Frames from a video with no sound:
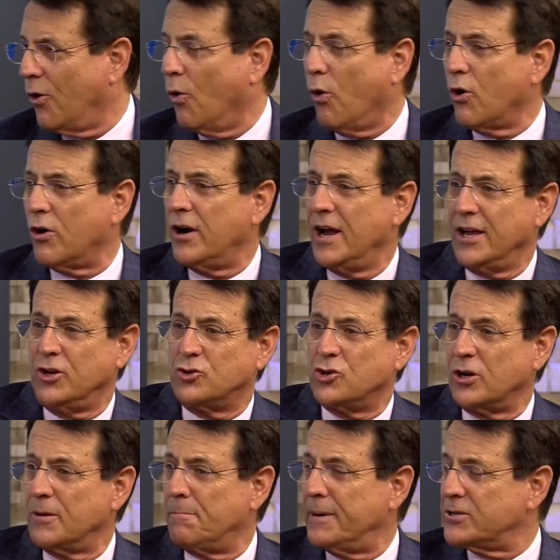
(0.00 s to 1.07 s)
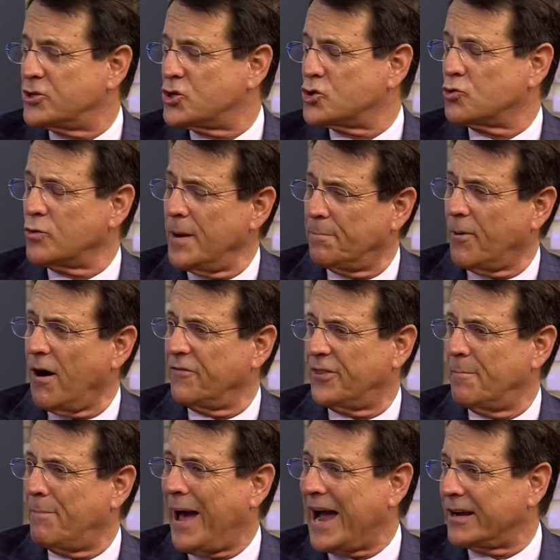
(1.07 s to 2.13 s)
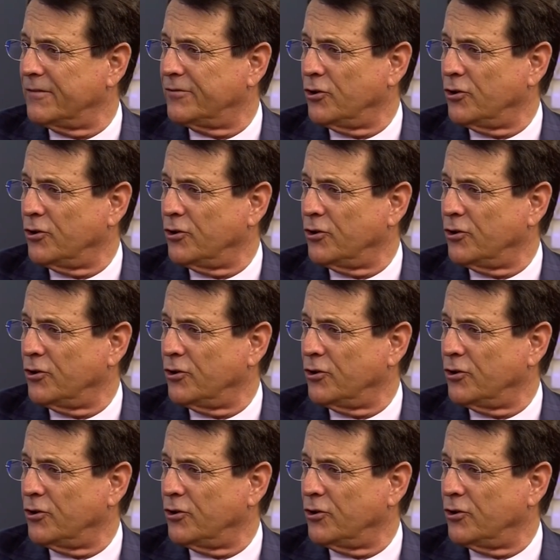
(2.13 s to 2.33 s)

or you took a big strip off the back